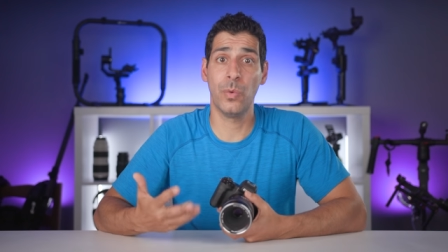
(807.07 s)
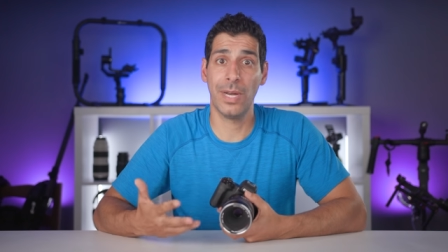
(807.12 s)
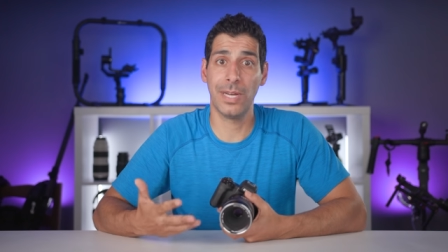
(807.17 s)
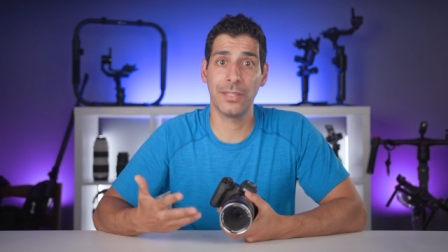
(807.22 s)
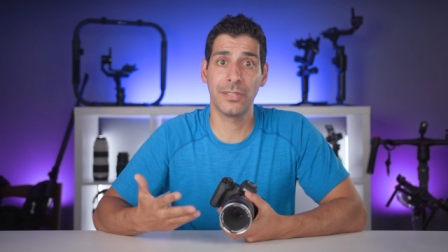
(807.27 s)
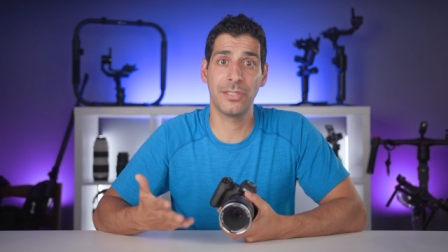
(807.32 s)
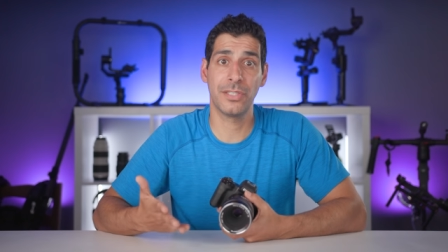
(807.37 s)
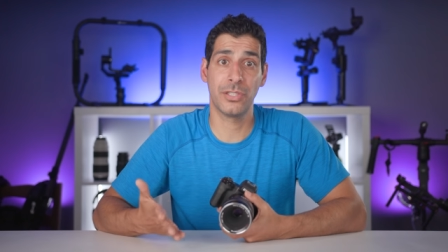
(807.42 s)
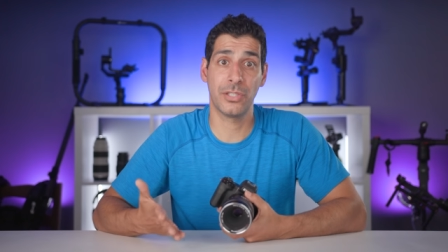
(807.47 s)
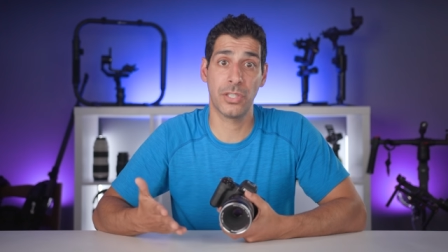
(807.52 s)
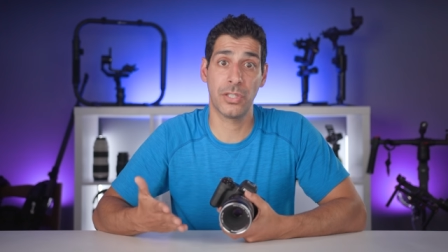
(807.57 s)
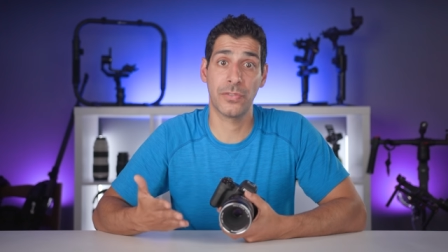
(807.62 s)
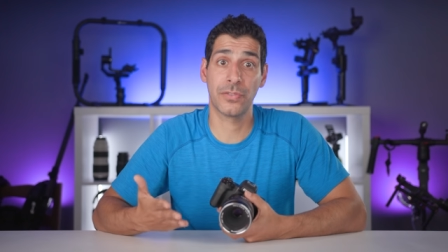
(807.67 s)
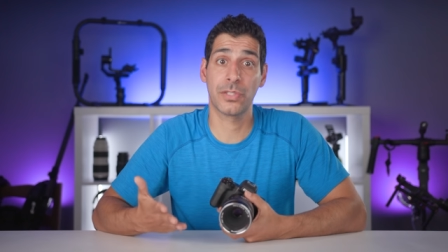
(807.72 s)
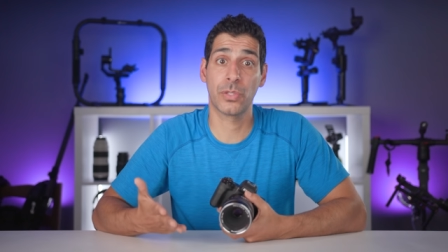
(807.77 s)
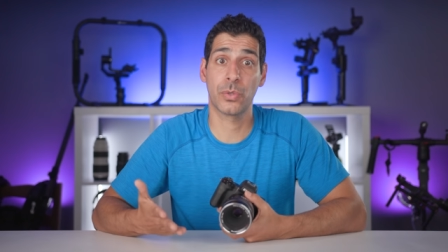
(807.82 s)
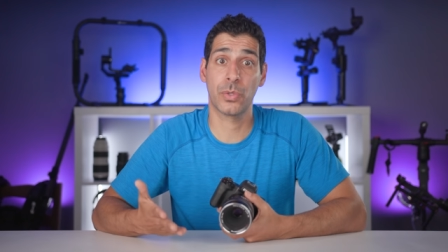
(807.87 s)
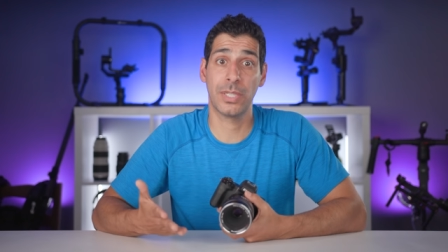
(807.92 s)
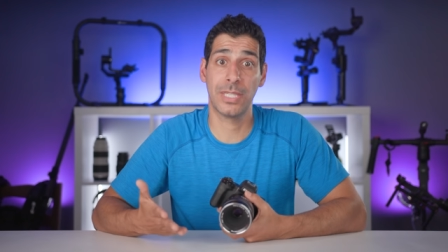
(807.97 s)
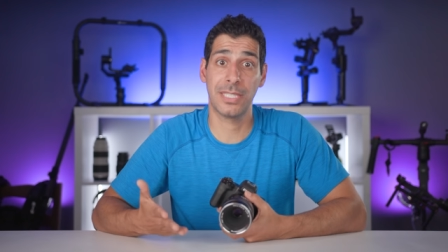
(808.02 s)

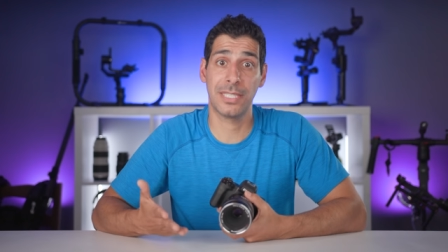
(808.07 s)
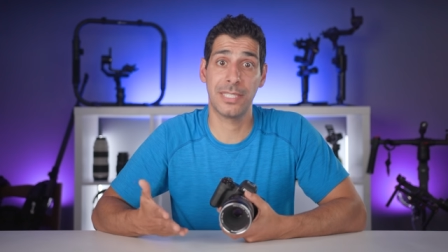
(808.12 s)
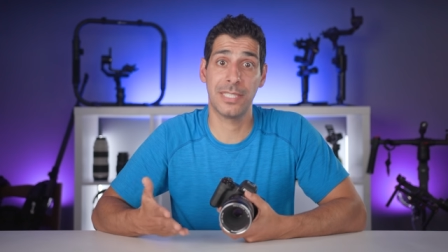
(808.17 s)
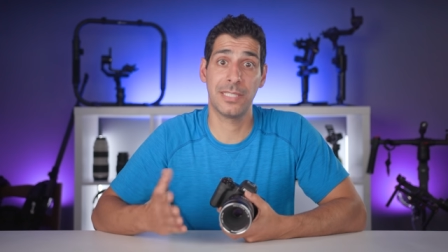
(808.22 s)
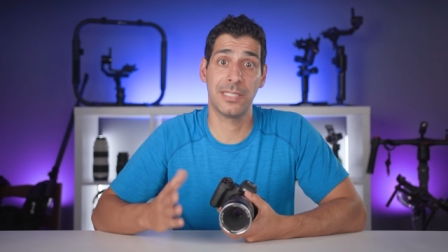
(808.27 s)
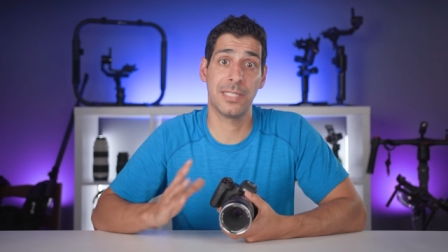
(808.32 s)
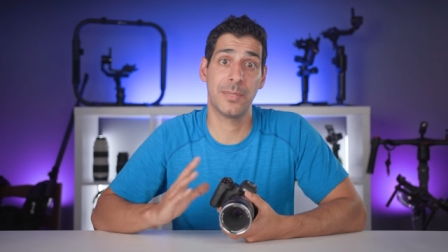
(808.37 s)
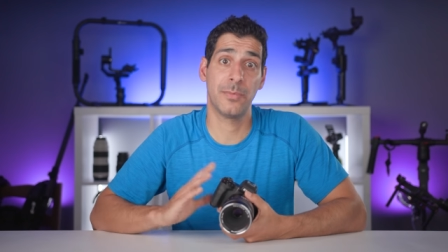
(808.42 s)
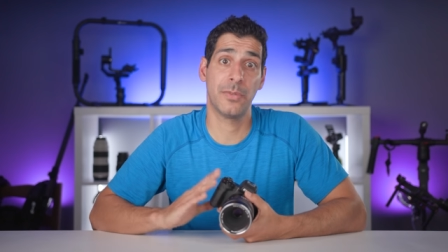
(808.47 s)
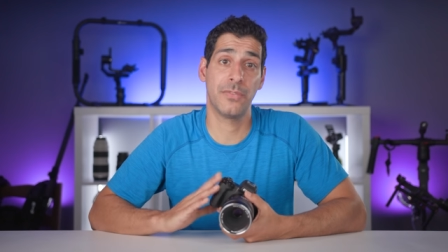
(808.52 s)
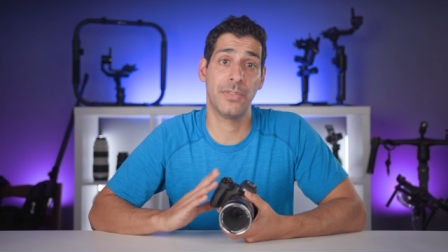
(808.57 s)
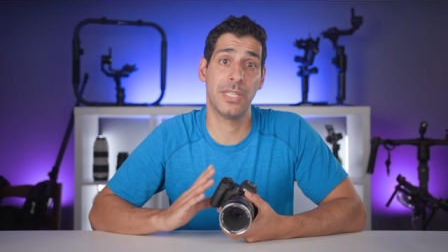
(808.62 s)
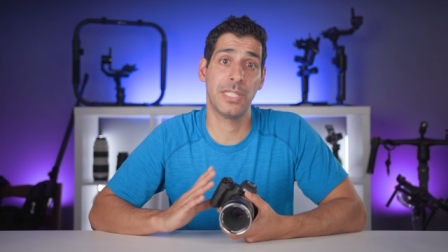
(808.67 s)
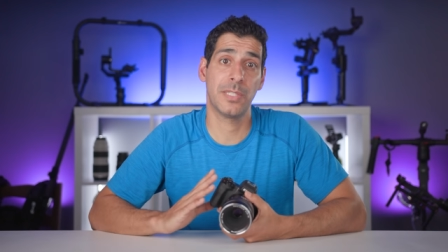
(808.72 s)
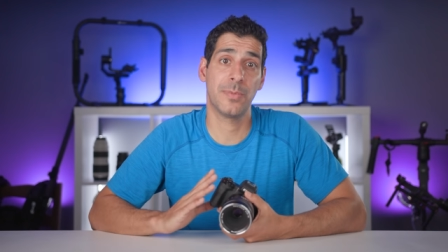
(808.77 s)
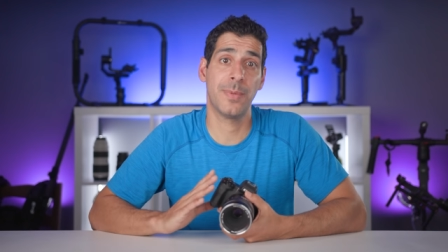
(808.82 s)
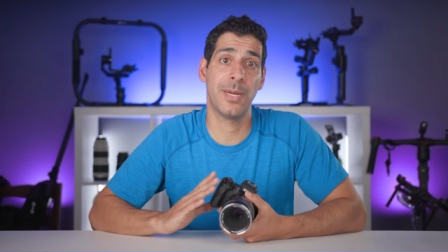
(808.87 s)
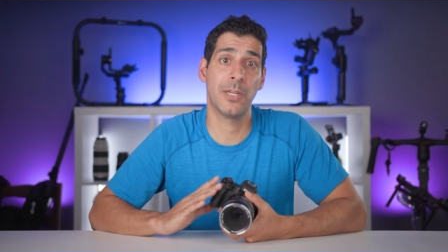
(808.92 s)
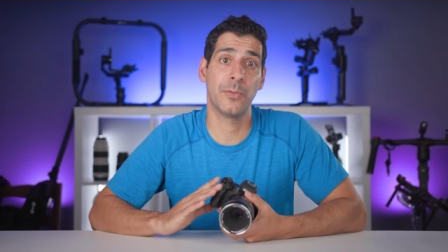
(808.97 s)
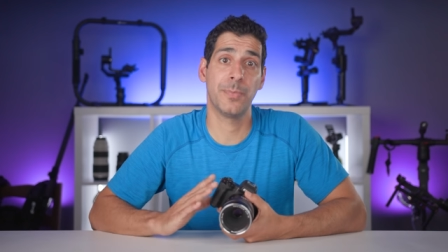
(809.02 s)
well-deserved criticism of
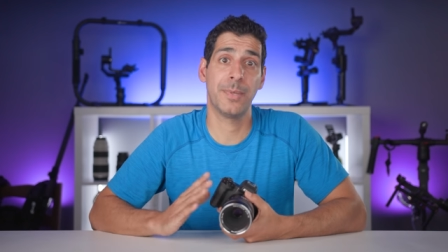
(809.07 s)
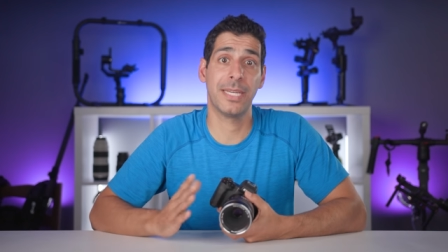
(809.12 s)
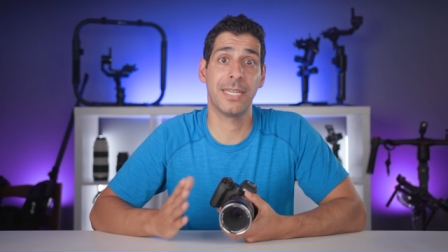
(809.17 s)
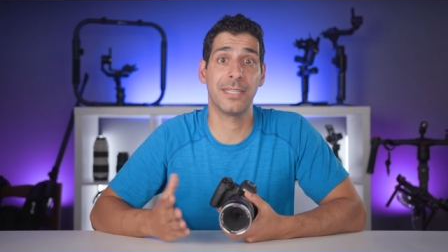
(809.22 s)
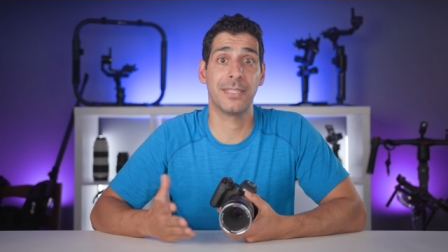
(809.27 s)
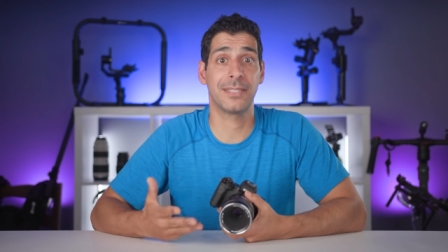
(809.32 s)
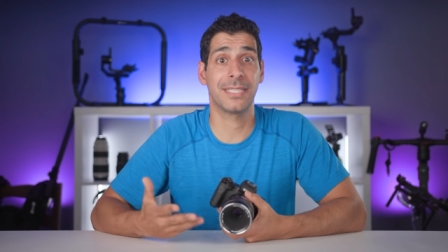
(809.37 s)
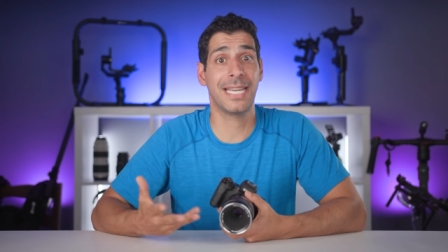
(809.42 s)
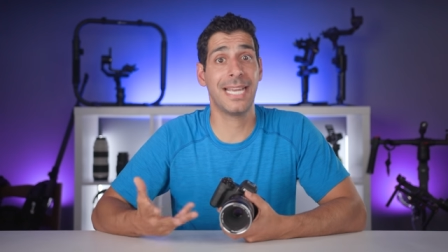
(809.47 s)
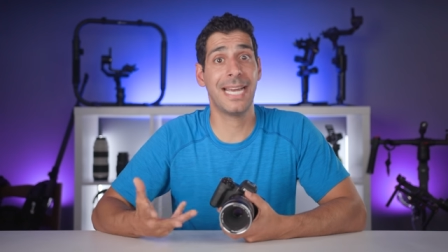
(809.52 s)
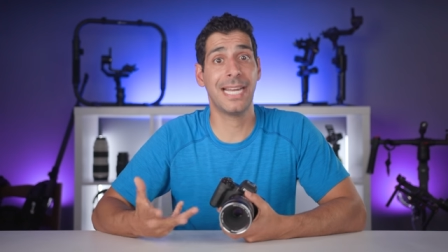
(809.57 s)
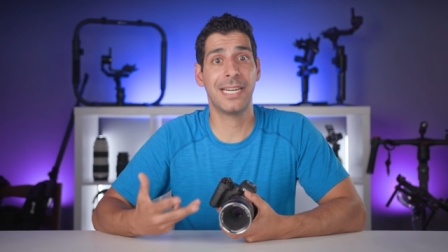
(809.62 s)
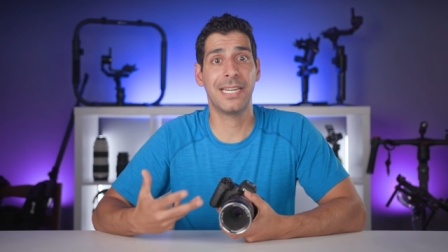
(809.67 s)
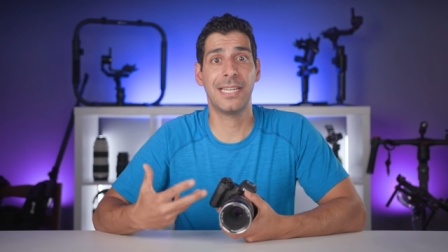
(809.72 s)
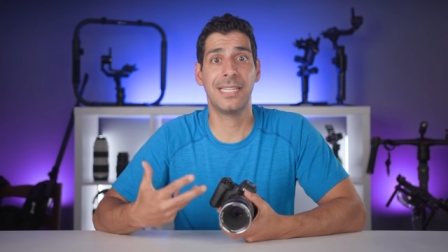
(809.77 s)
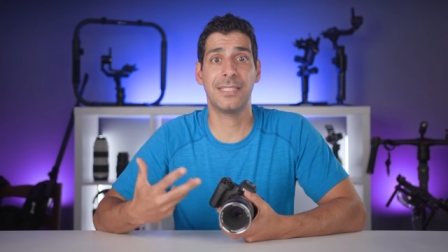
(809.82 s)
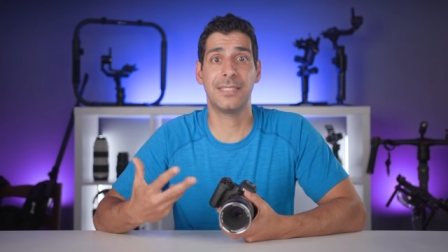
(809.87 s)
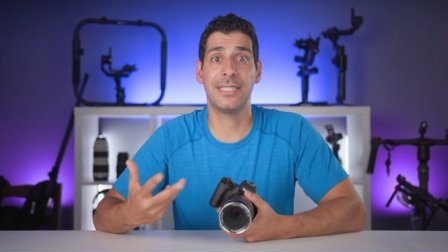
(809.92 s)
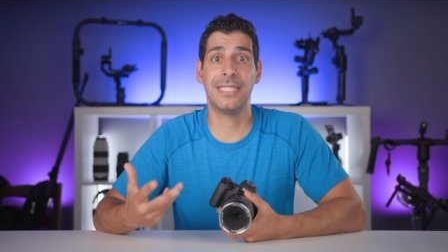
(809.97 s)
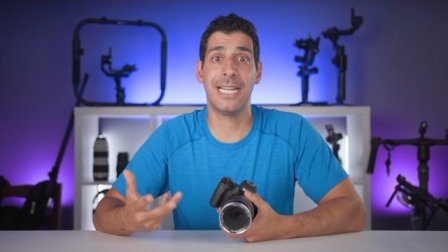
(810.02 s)
this mount because Canon
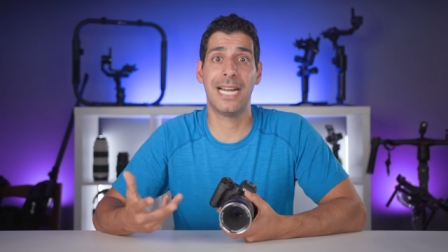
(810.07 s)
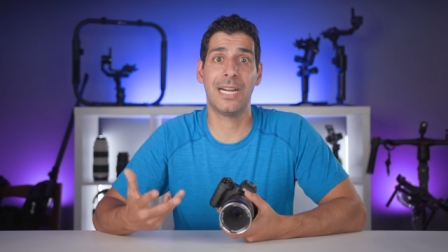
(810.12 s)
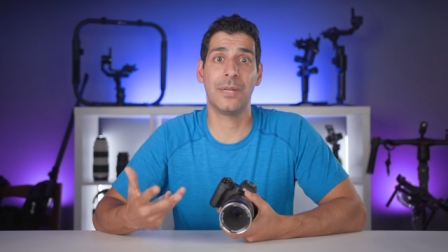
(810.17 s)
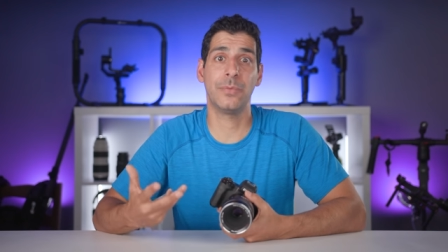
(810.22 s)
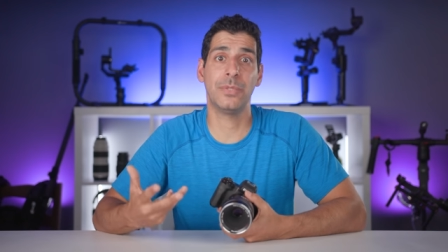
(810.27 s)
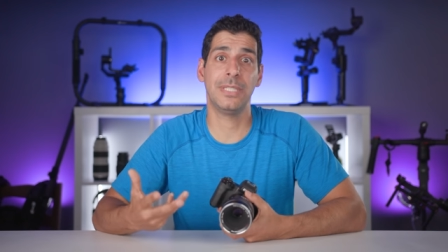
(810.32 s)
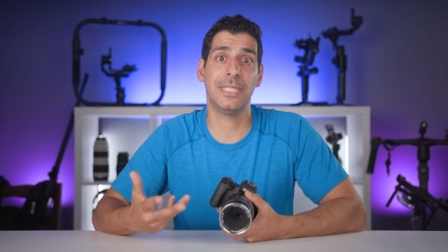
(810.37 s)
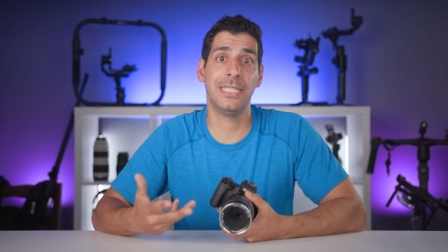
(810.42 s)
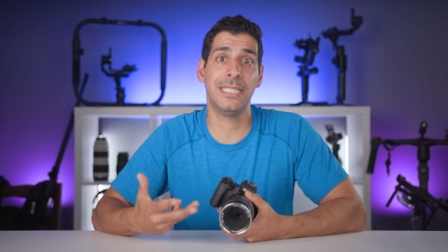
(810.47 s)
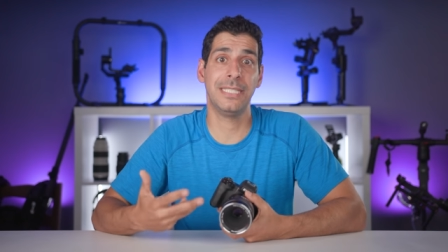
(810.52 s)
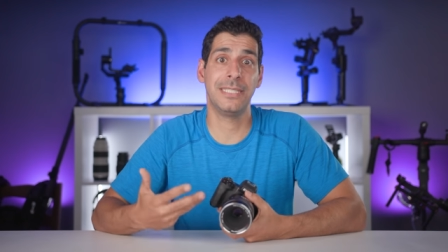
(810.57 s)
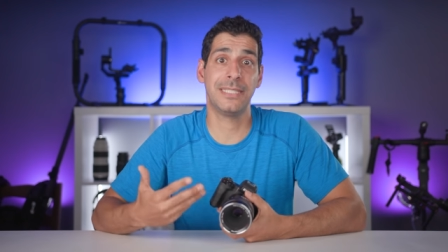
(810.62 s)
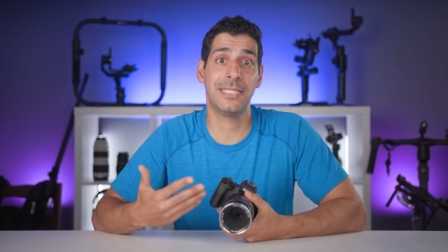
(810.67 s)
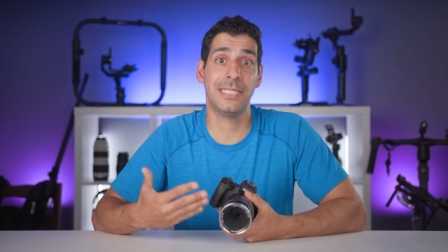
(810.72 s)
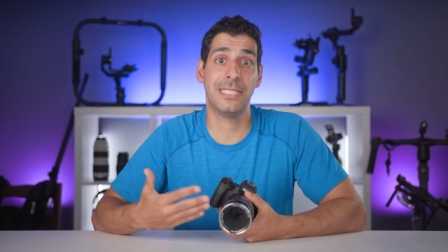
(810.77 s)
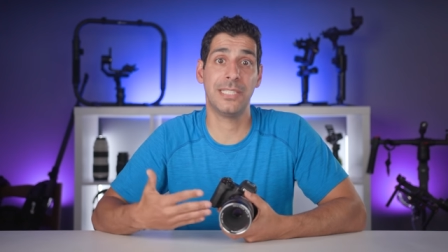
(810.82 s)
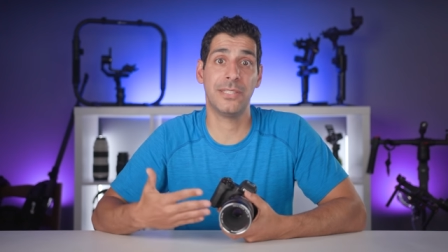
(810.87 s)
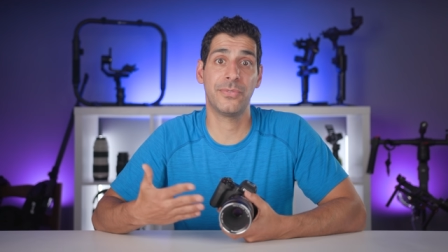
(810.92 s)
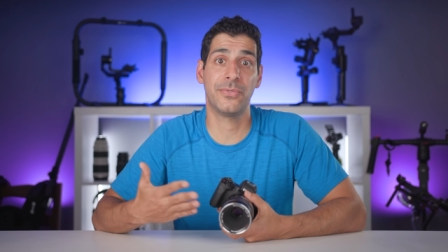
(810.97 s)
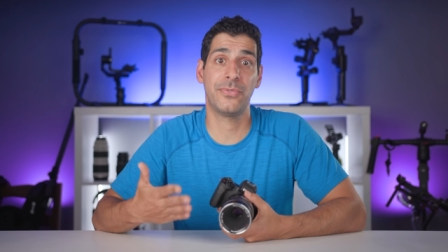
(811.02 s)
has not released
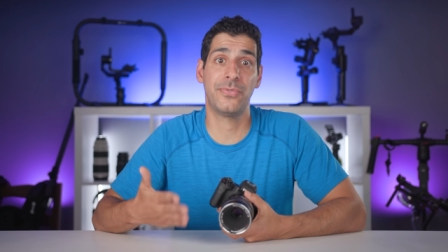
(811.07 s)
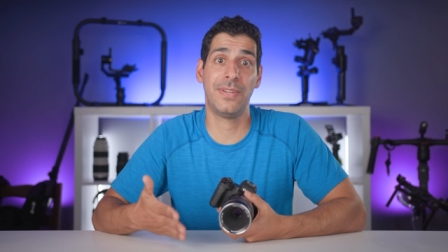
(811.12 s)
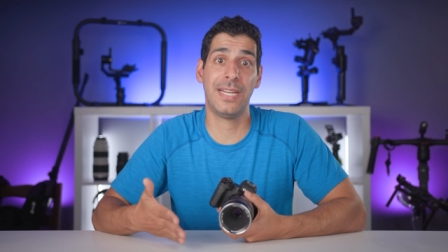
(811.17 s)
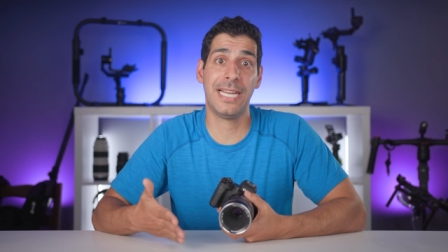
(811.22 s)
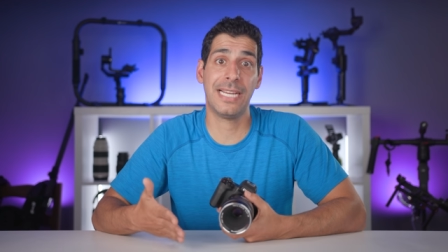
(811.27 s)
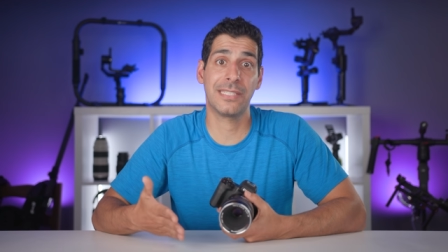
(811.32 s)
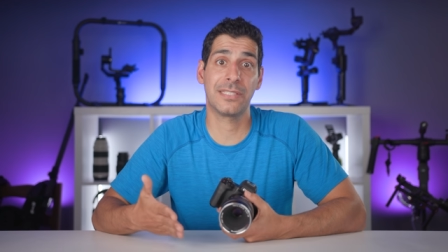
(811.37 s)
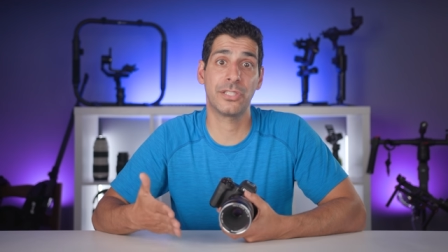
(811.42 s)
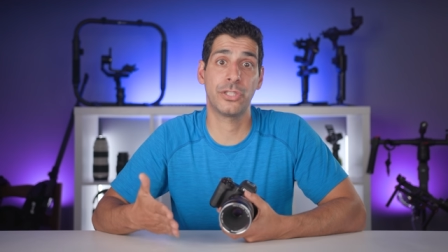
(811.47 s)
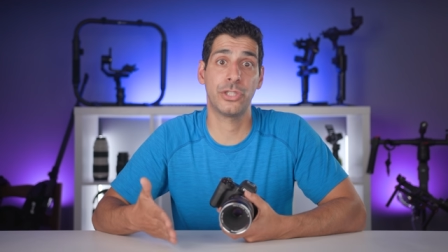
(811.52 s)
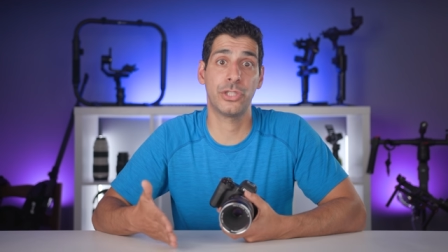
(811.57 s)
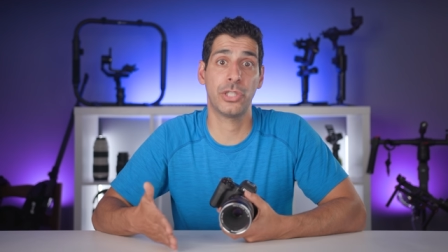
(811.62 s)
enough fast,